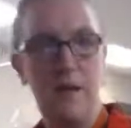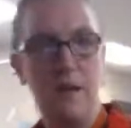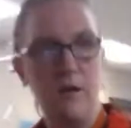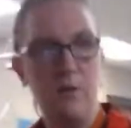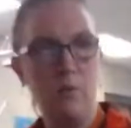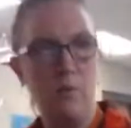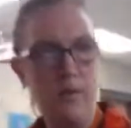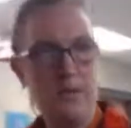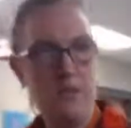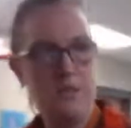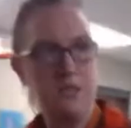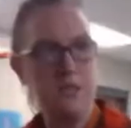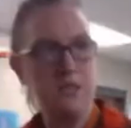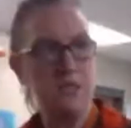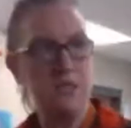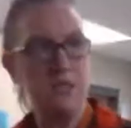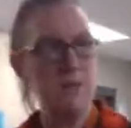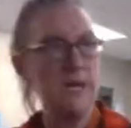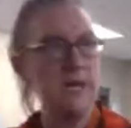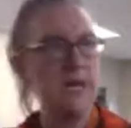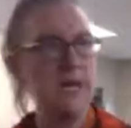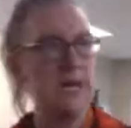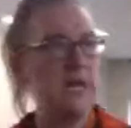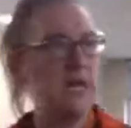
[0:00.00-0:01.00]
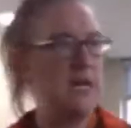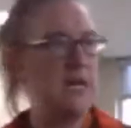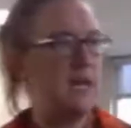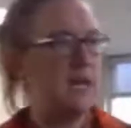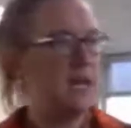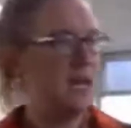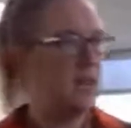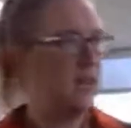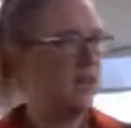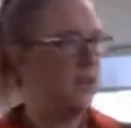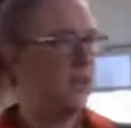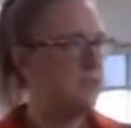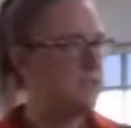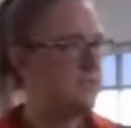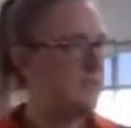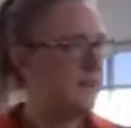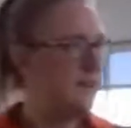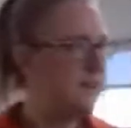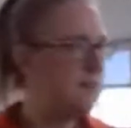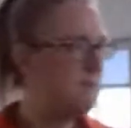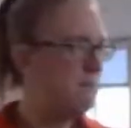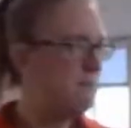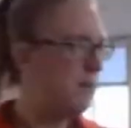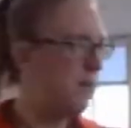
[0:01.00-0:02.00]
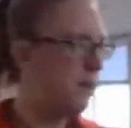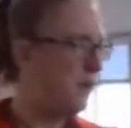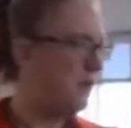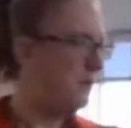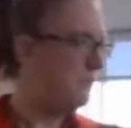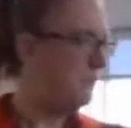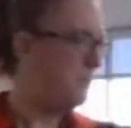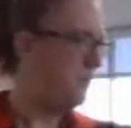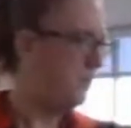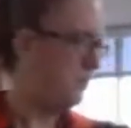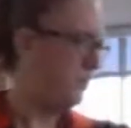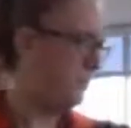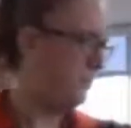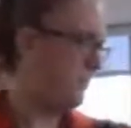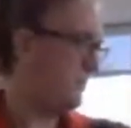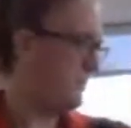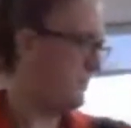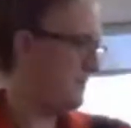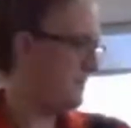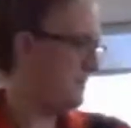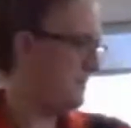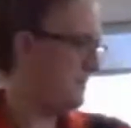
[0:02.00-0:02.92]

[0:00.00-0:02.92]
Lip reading: which to me looks like bird poop,